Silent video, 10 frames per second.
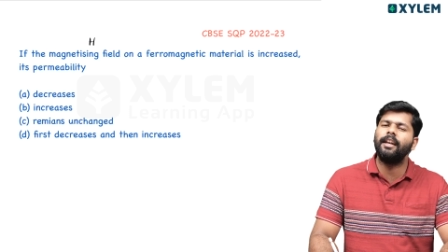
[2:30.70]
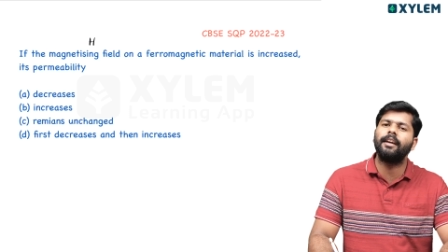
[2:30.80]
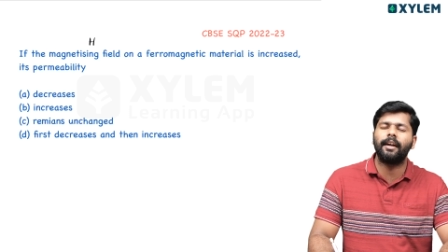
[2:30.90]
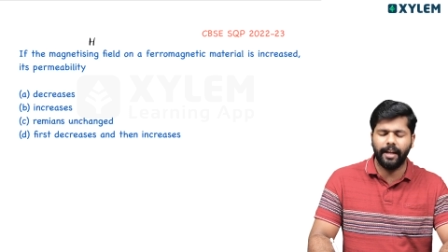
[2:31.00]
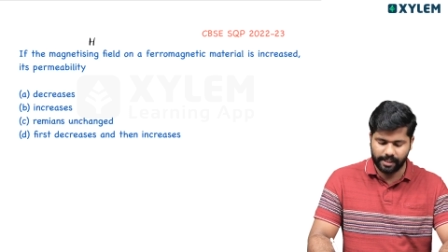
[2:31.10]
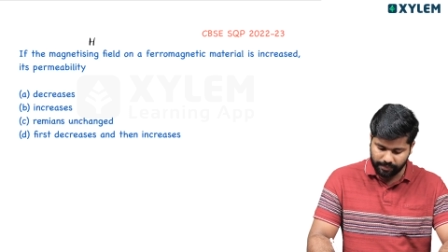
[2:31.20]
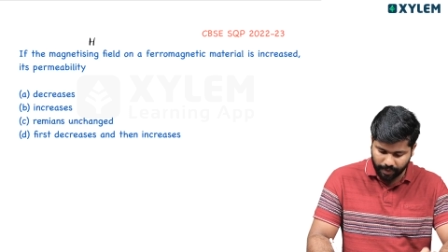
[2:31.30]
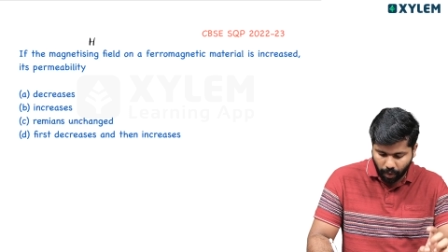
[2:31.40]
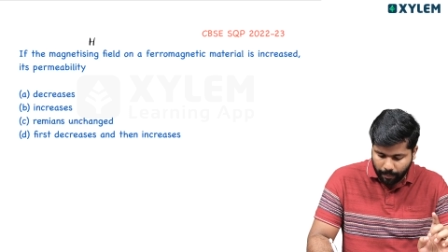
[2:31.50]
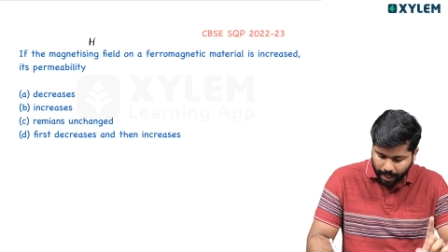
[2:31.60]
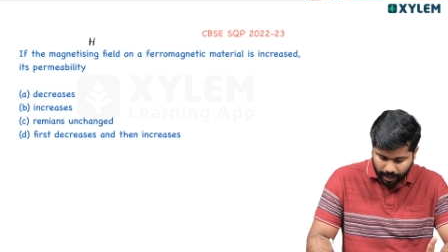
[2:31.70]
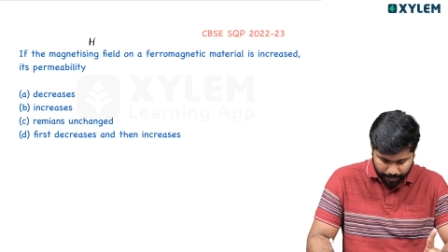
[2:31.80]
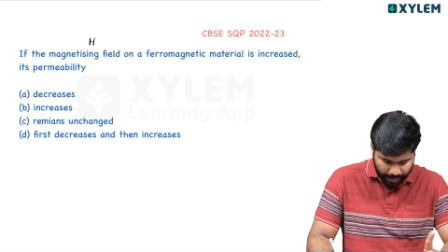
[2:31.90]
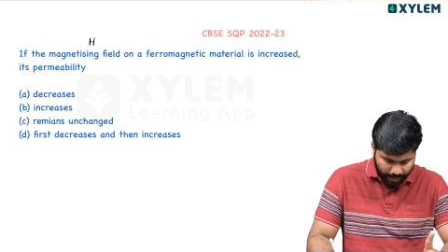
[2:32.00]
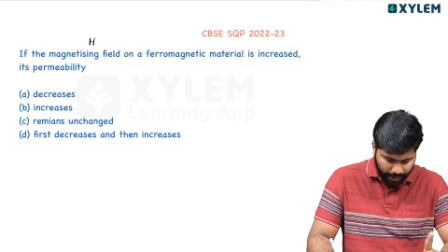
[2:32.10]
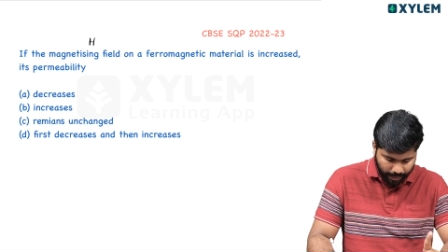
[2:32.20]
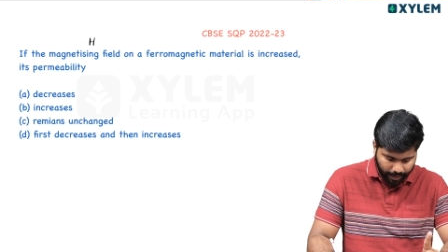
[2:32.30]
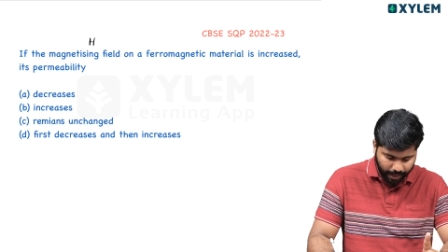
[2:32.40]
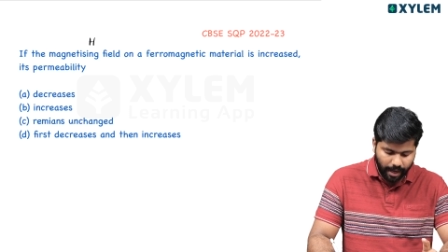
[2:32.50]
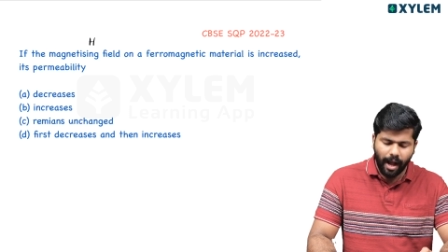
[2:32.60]
increased ferromagnetic
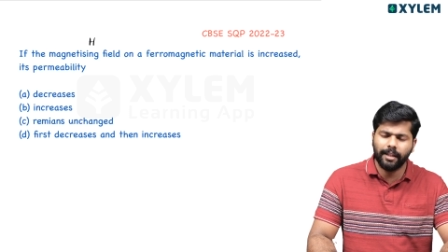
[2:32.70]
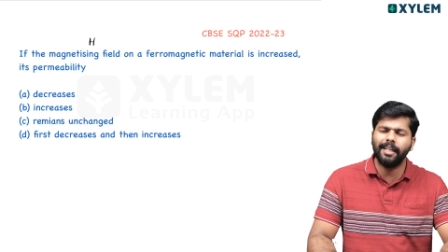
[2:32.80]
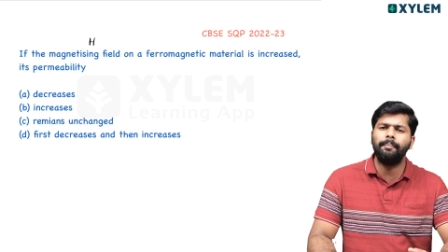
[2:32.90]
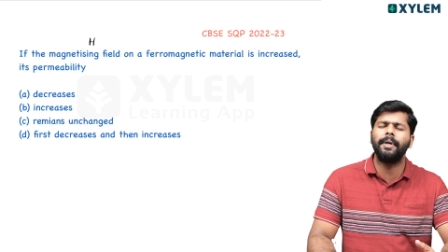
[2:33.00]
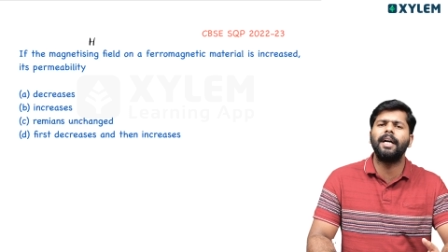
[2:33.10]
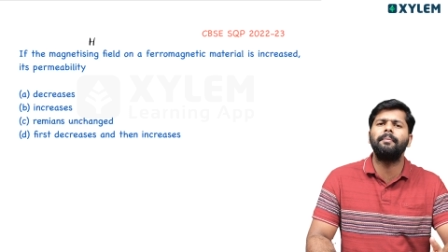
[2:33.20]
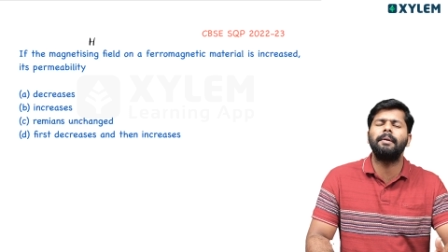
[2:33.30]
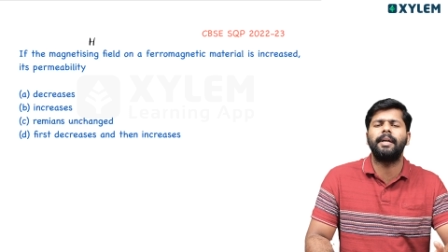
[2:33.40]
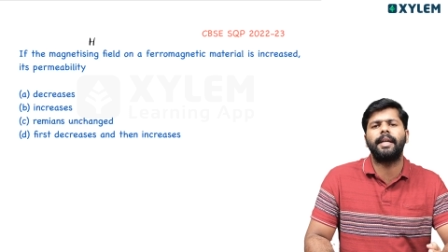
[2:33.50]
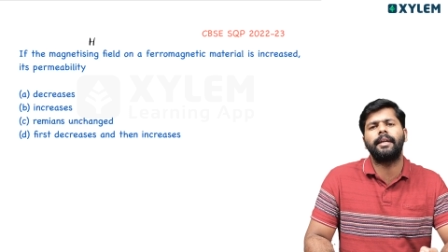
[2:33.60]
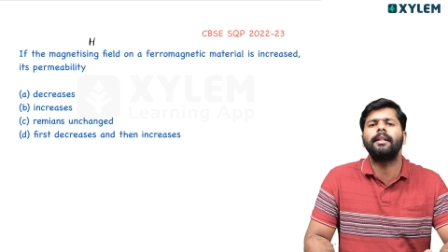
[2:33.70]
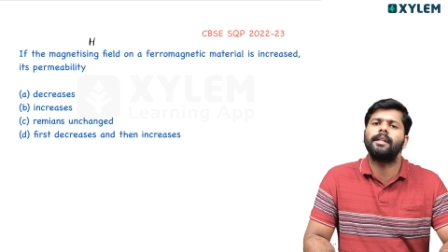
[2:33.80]
material. That is permeability.